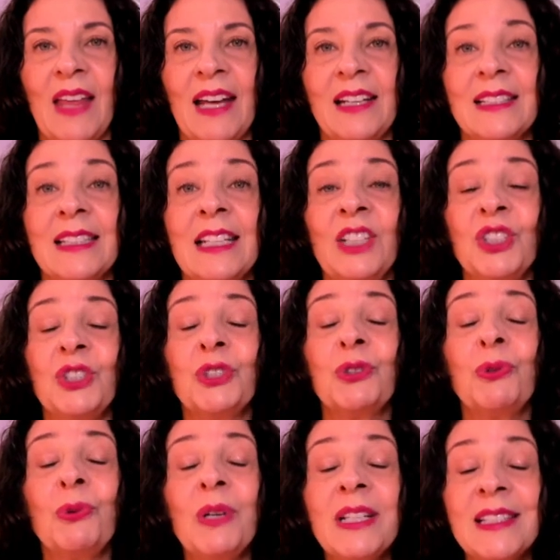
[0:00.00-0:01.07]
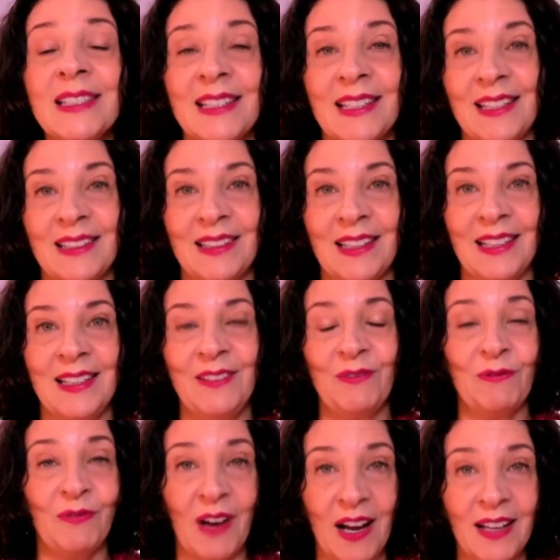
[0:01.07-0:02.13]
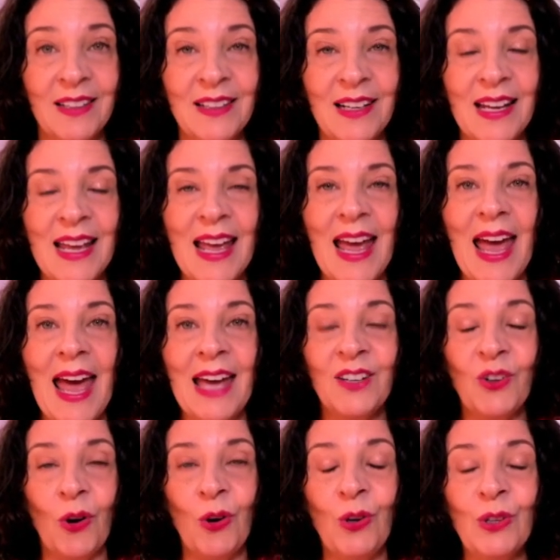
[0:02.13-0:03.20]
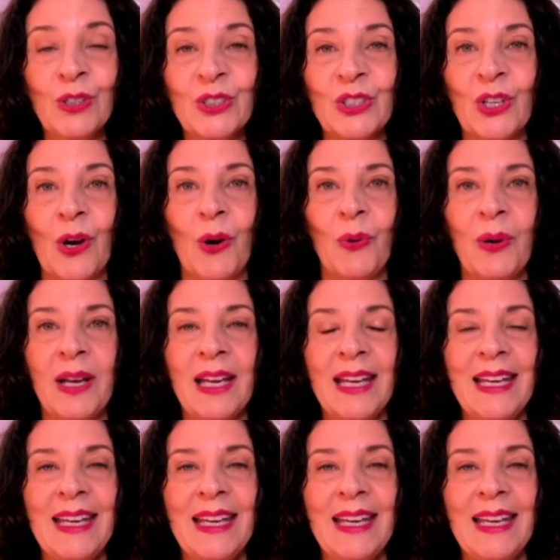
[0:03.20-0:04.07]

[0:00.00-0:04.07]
that is intrinsically fun and also